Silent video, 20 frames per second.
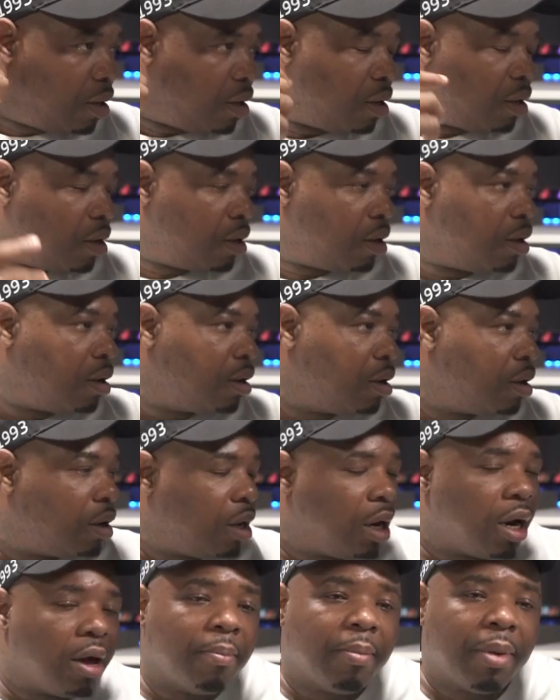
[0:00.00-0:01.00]
uh,
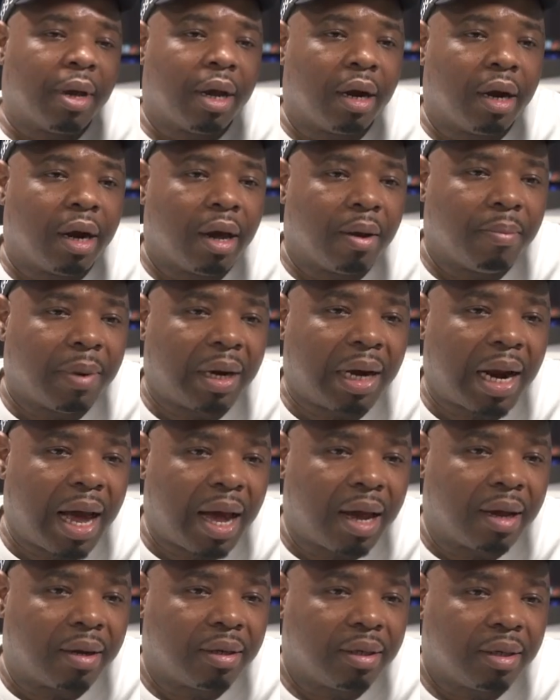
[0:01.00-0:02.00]
uh, Love Me or Love Me
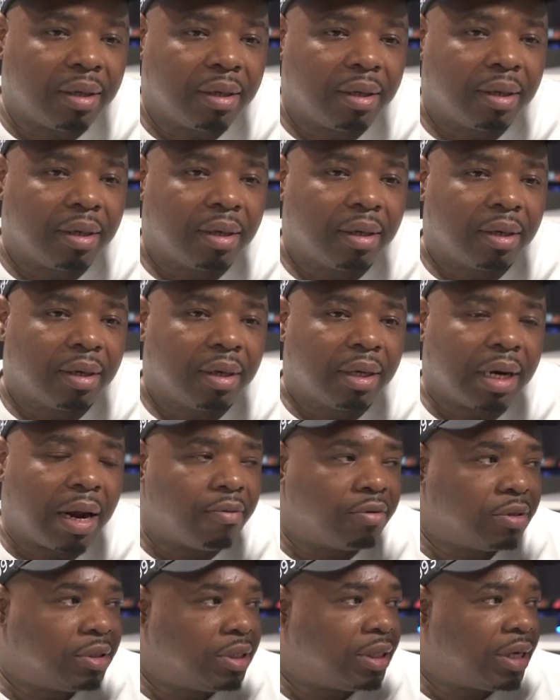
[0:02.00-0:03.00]
Not, that
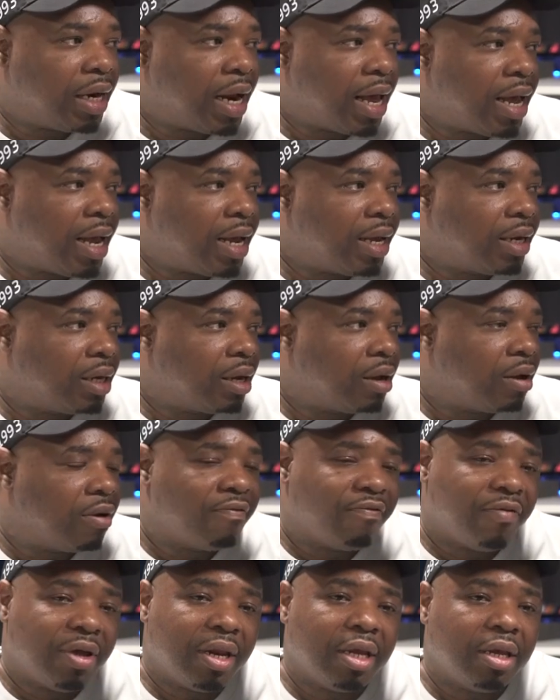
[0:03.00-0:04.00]
was his last uh,
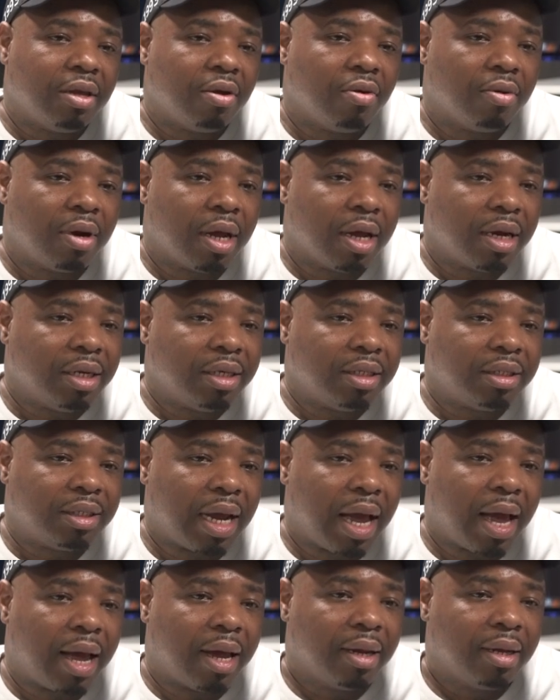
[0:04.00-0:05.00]
video that he
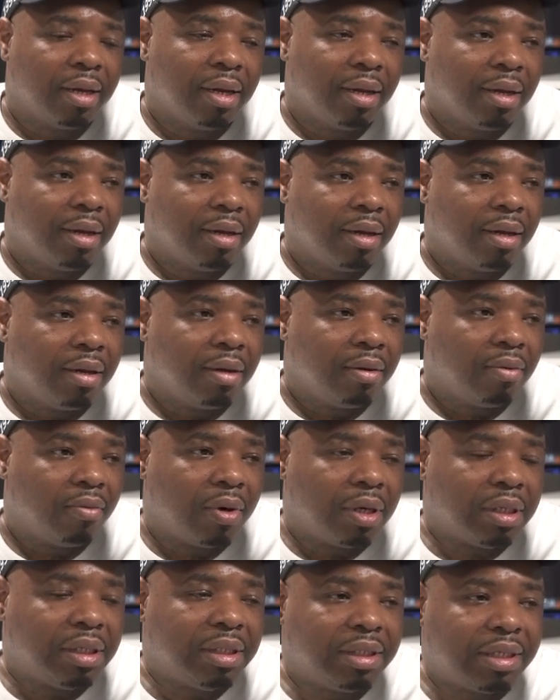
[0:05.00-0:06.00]
shot.
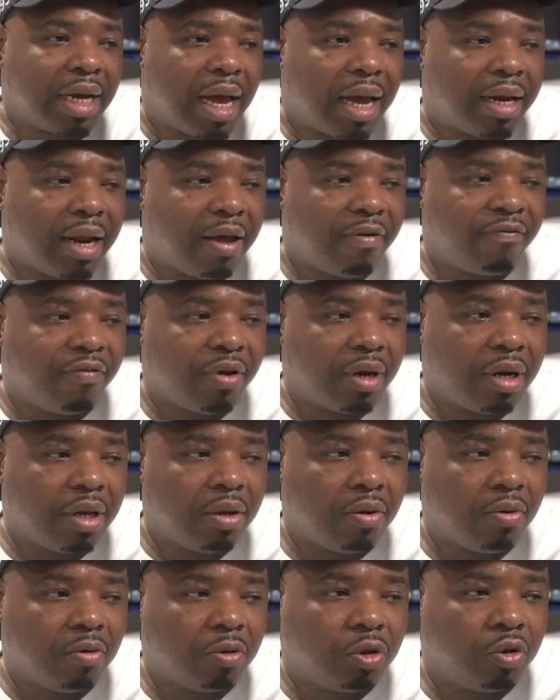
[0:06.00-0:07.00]
When he shot that
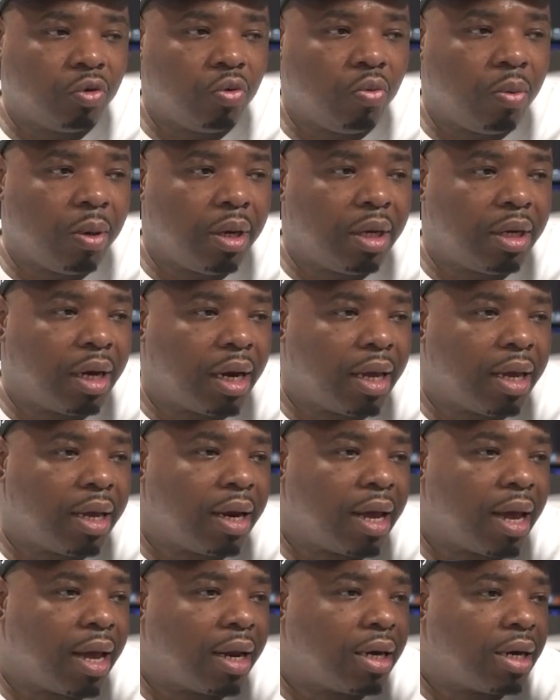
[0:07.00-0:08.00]
video two weeks
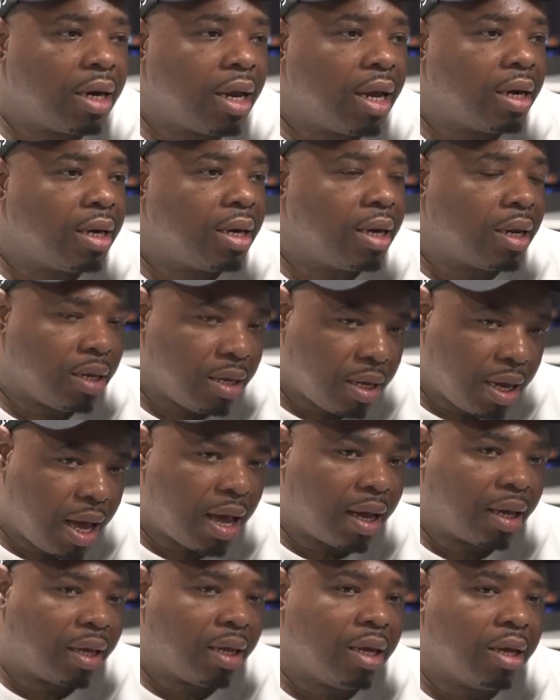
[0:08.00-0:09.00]
later after that, then he
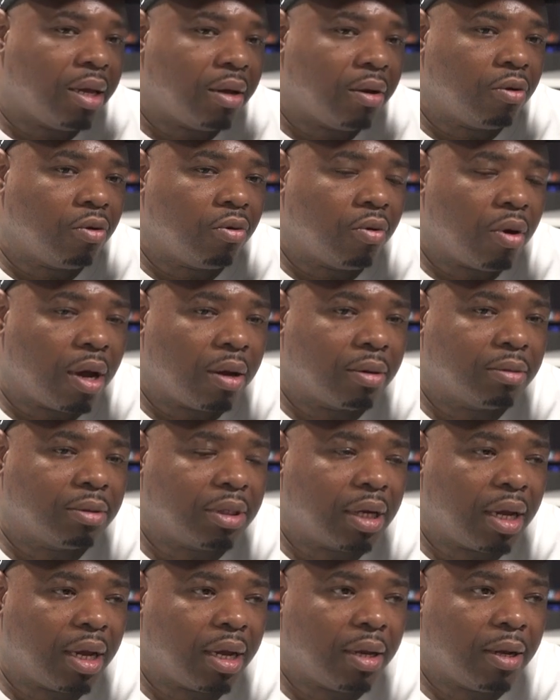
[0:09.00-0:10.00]
got killed. You know what I'm
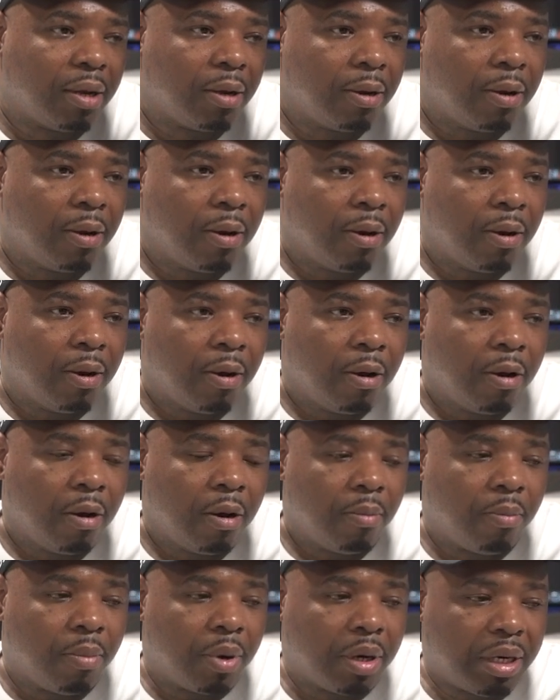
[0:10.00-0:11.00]
saying?
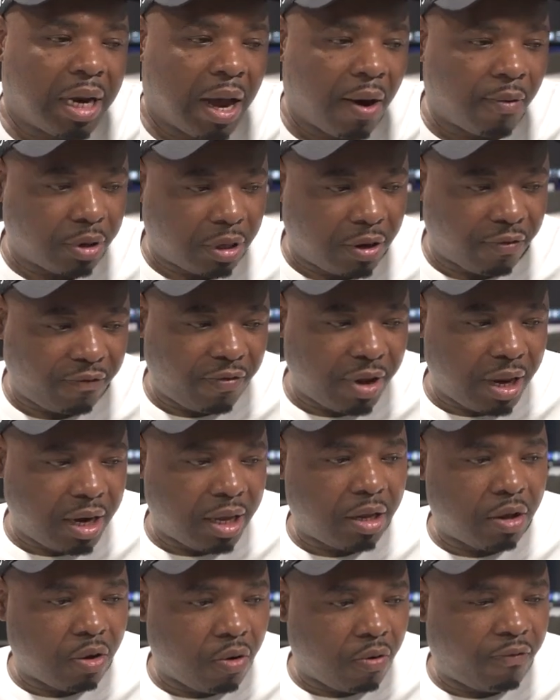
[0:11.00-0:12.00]
Mm, what was that like? was the
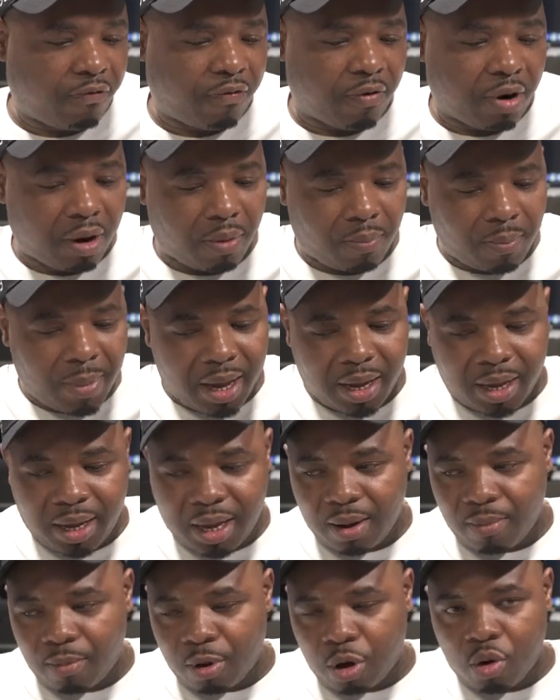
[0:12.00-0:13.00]
video for to make
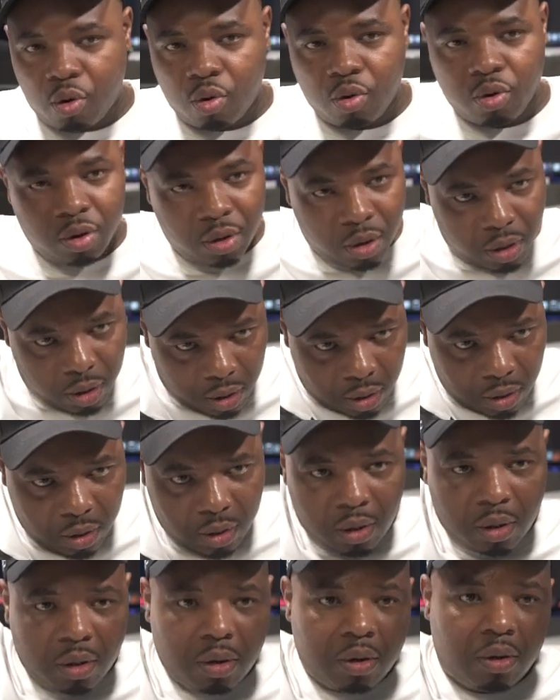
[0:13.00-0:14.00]
him go you
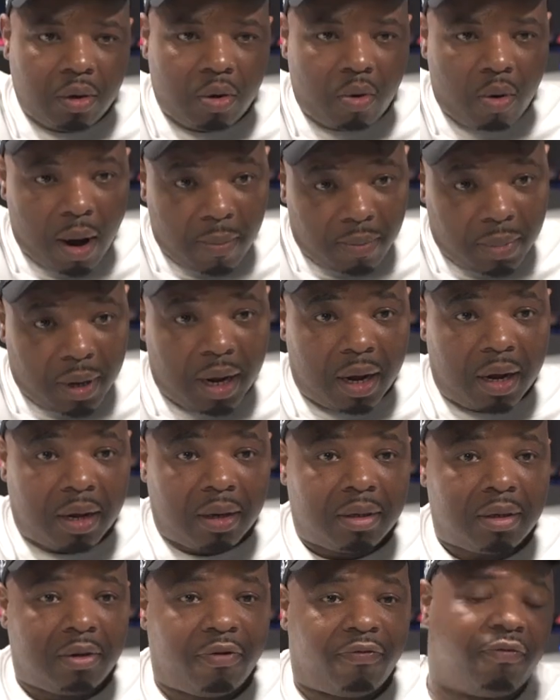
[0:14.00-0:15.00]
know, up there.
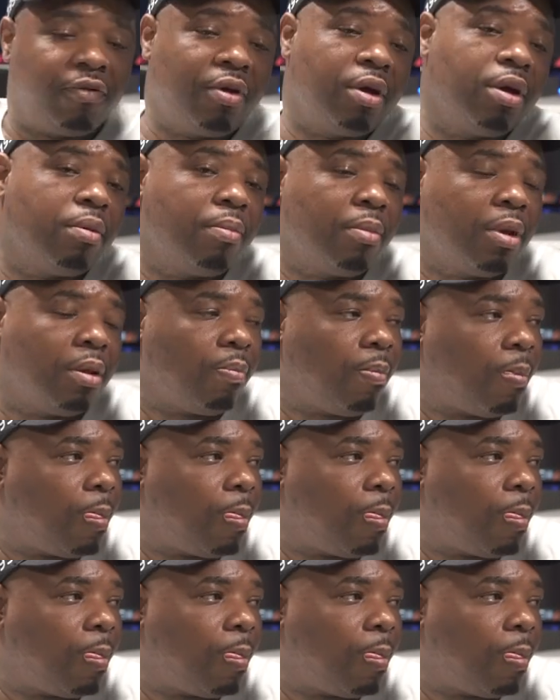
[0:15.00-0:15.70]
You feel me?